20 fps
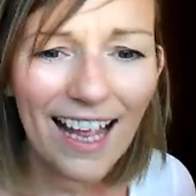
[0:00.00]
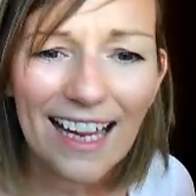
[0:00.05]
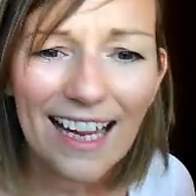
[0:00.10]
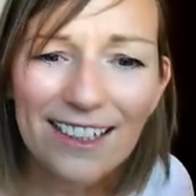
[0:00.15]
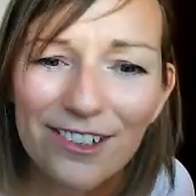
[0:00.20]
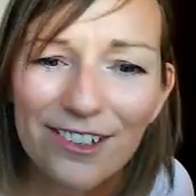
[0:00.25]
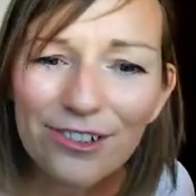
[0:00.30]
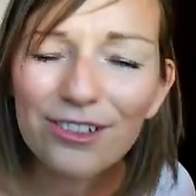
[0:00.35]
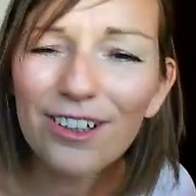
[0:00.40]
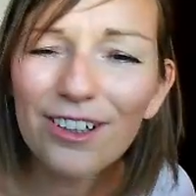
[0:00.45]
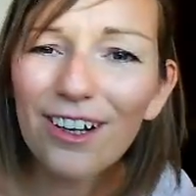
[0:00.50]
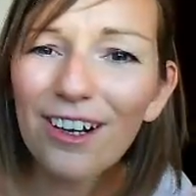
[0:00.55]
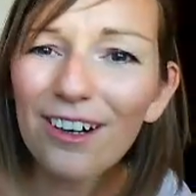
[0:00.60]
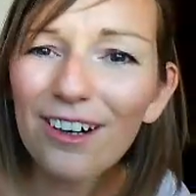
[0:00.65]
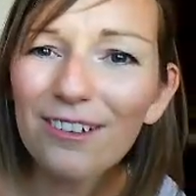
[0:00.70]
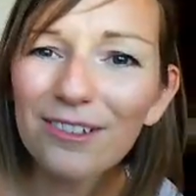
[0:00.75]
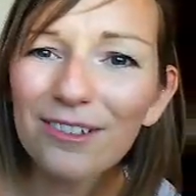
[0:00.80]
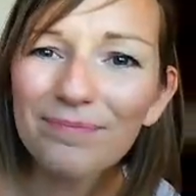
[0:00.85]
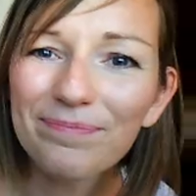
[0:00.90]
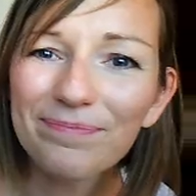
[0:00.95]
and you
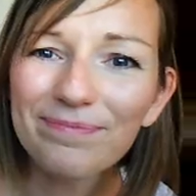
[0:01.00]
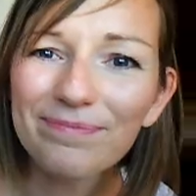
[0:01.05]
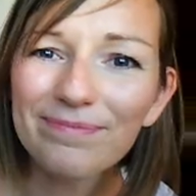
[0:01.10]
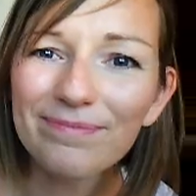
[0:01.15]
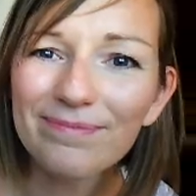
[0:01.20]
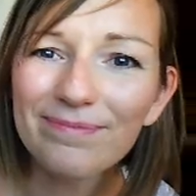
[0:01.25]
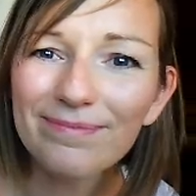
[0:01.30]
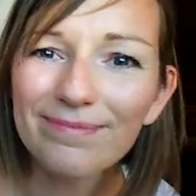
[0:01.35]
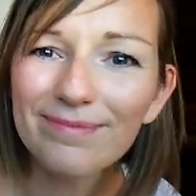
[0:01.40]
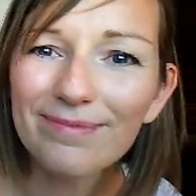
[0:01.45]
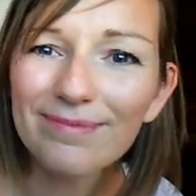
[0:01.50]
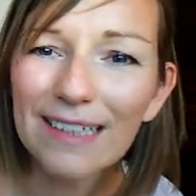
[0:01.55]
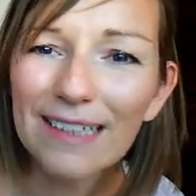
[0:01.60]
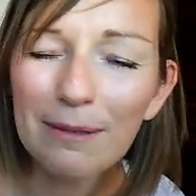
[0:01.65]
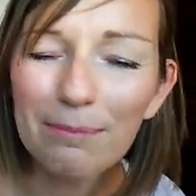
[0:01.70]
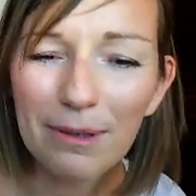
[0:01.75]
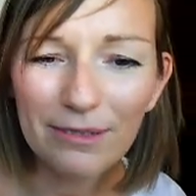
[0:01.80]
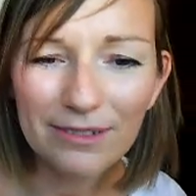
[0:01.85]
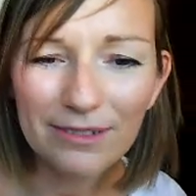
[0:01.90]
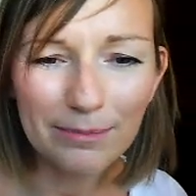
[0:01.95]
know
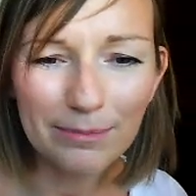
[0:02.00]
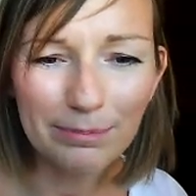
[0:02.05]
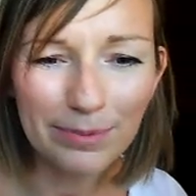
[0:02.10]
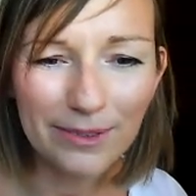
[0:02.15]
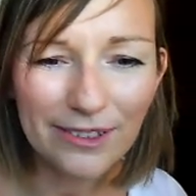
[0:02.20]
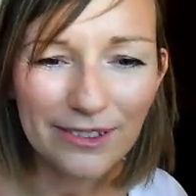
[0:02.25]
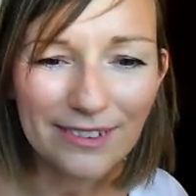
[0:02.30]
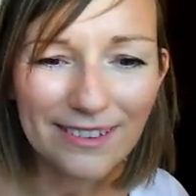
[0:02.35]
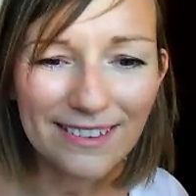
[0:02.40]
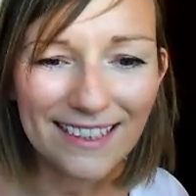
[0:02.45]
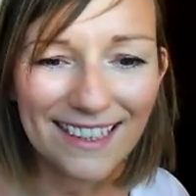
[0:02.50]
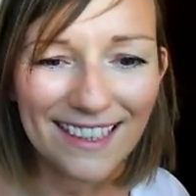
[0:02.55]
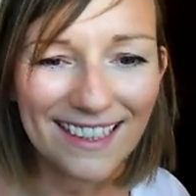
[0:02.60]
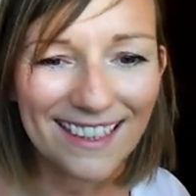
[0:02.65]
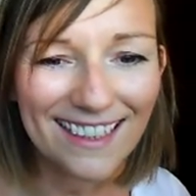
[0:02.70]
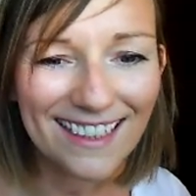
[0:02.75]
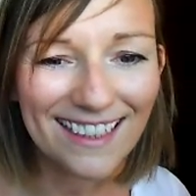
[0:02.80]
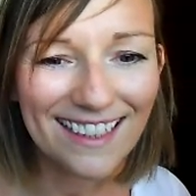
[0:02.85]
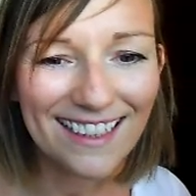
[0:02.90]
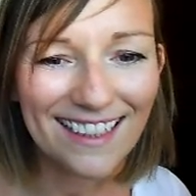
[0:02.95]
about the beauty